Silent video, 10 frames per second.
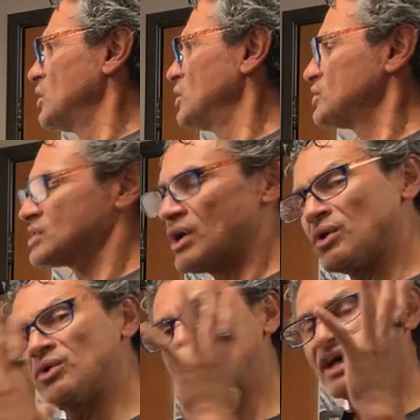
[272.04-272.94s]

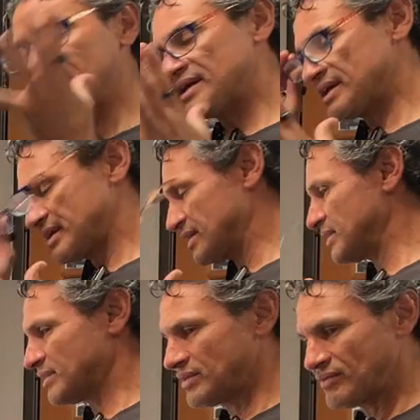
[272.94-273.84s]
so
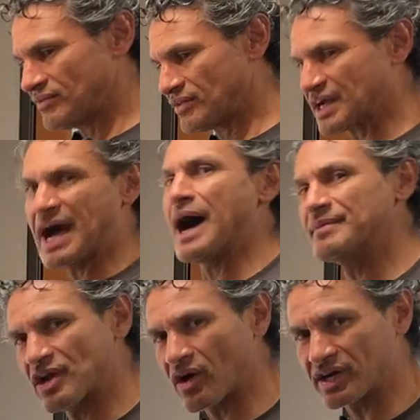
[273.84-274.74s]
the
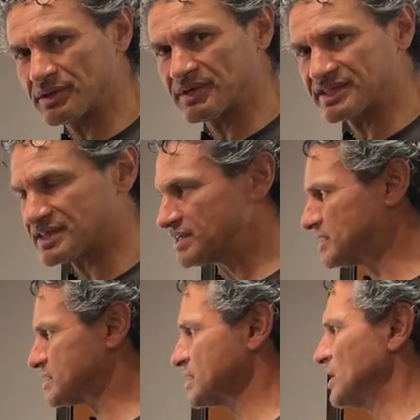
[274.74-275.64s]
common argument
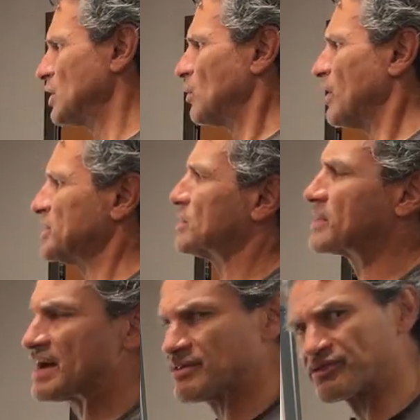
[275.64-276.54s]
is, well, you don't
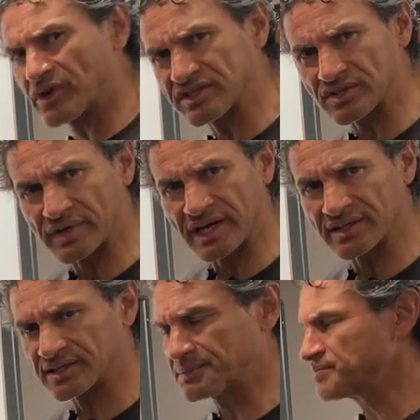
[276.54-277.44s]
have a front
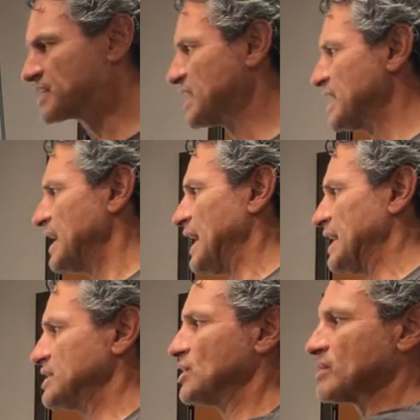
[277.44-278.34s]
derailleur
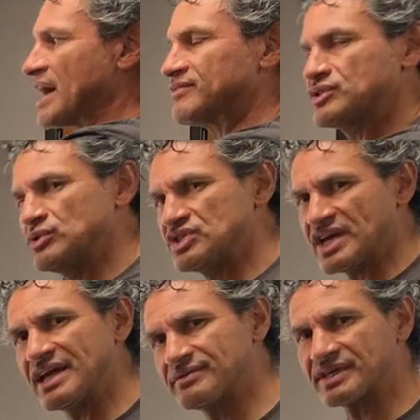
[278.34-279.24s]
and you don't have two
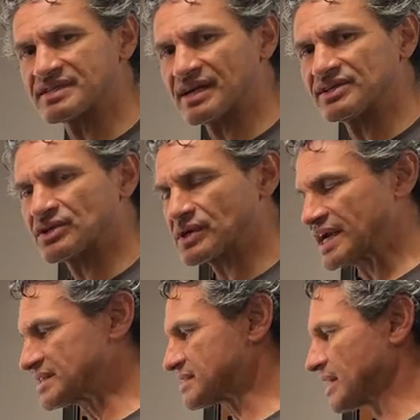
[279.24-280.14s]
chainrings on your
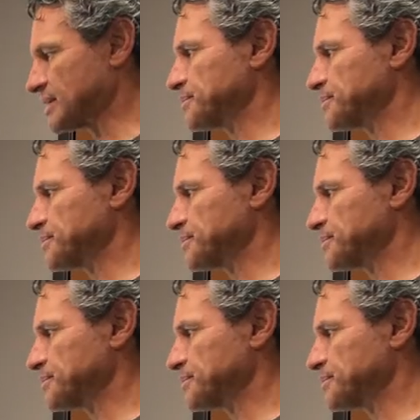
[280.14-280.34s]
crankset,